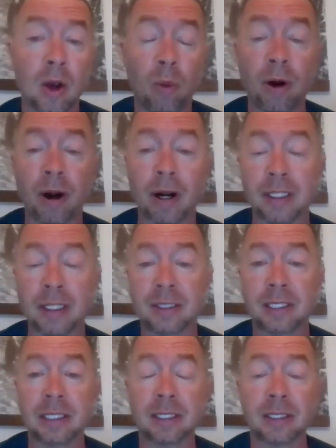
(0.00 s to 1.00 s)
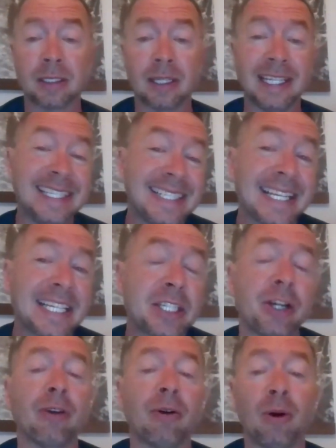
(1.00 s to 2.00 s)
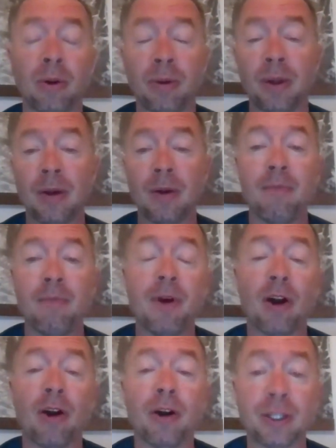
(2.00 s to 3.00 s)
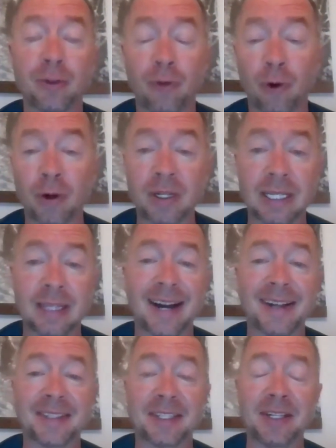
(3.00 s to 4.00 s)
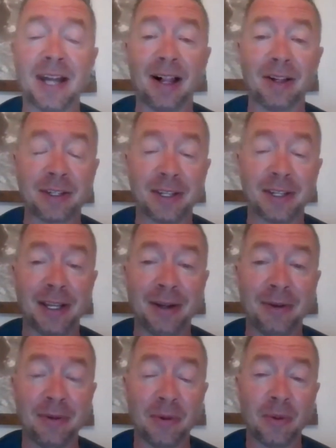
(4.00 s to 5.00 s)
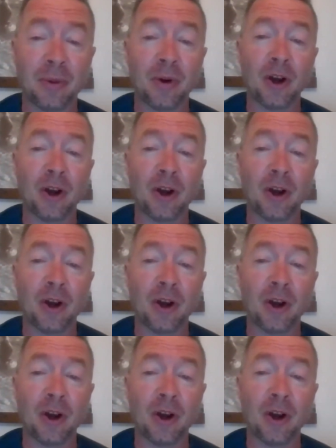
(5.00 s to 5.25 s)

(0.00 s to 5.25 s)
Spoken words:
where a 6-year-old earns $14,000 in